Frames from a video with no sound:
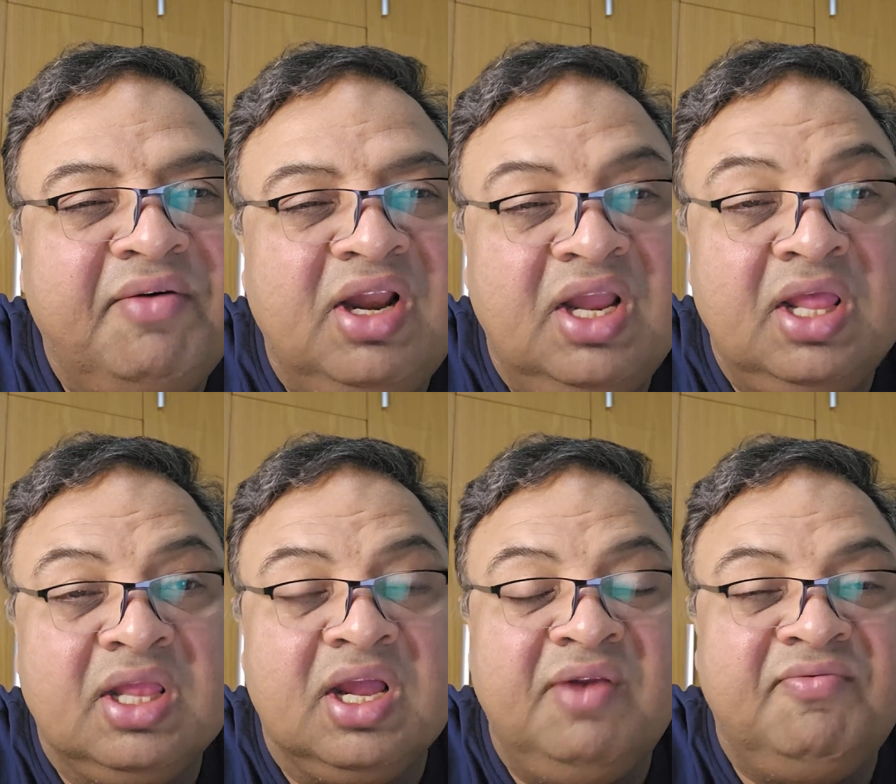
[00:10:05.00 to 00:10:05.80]
level
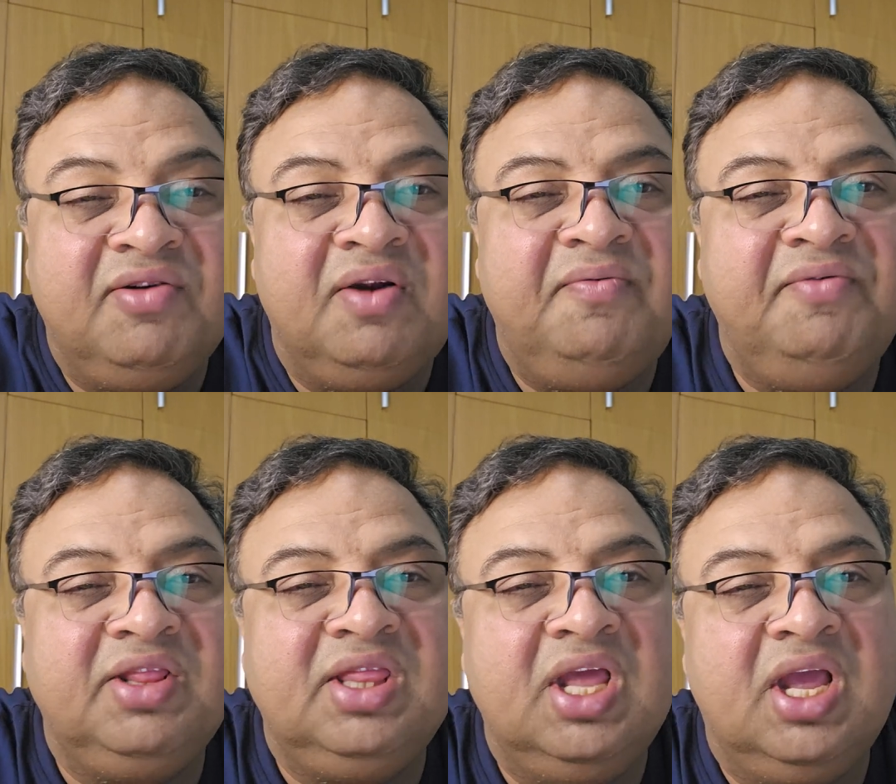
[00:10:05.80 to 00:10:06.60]
is confirmed
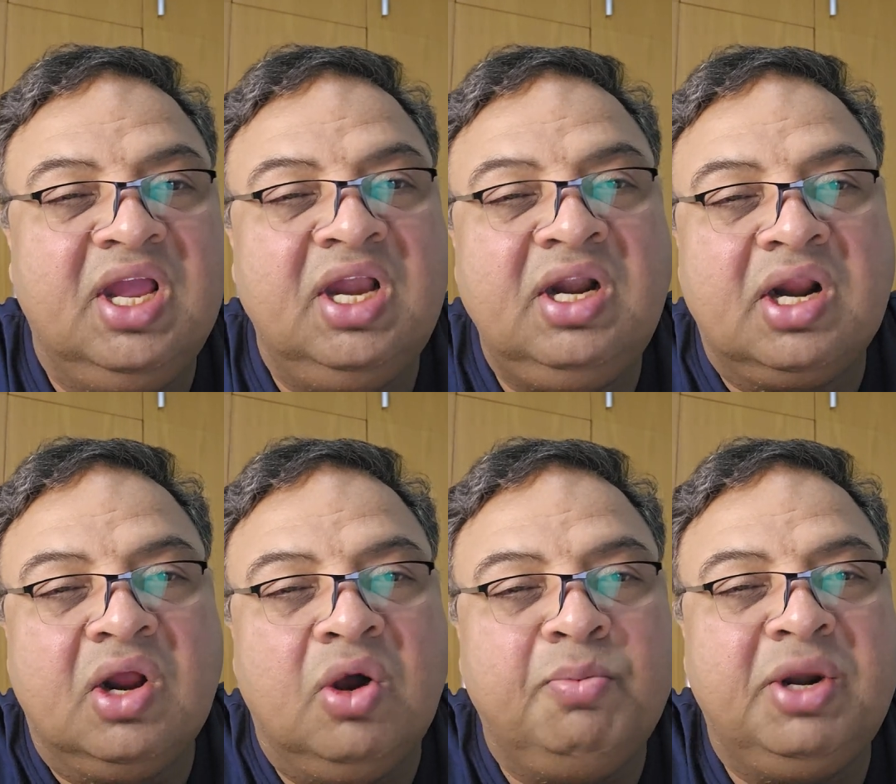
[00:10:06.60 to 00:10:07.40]
with the
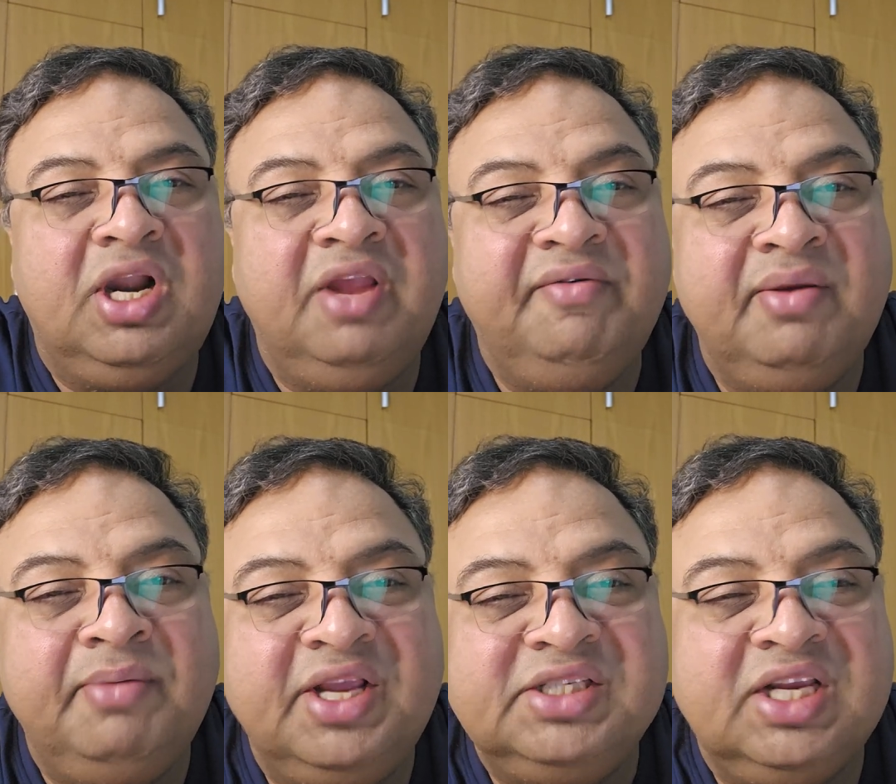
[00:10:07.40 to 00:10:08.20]
intraoperative
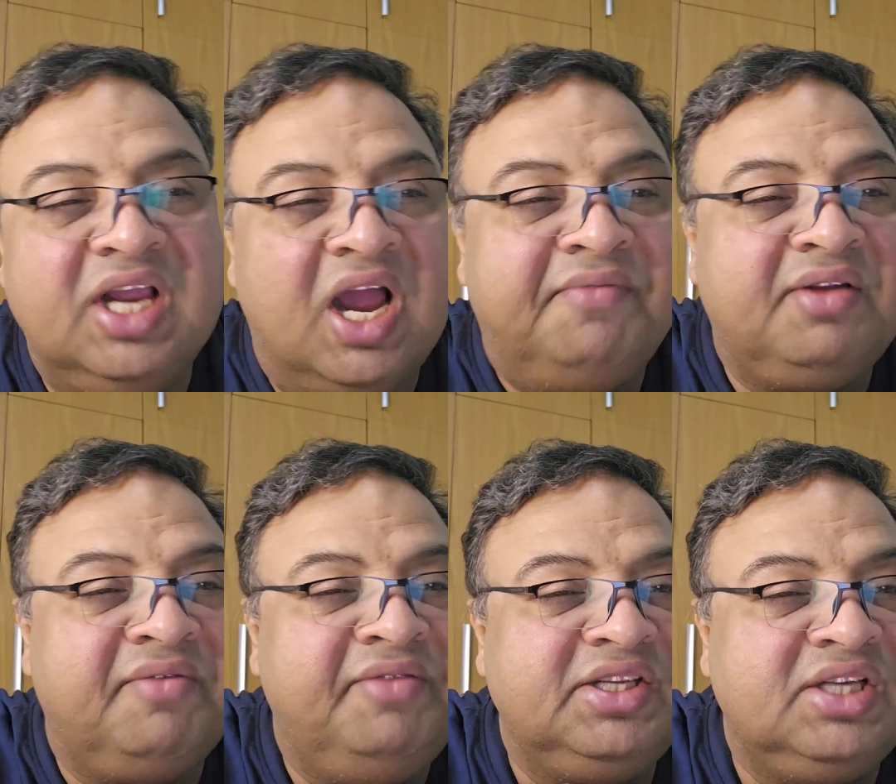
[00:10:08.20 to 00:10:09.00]
imaging
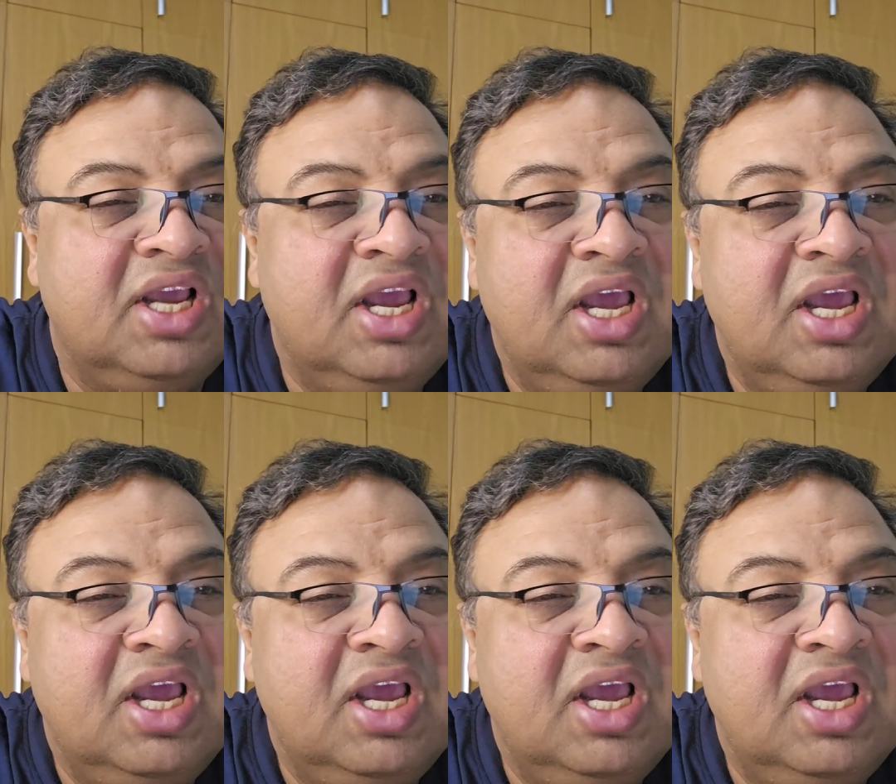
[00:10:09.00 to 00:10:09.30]
after which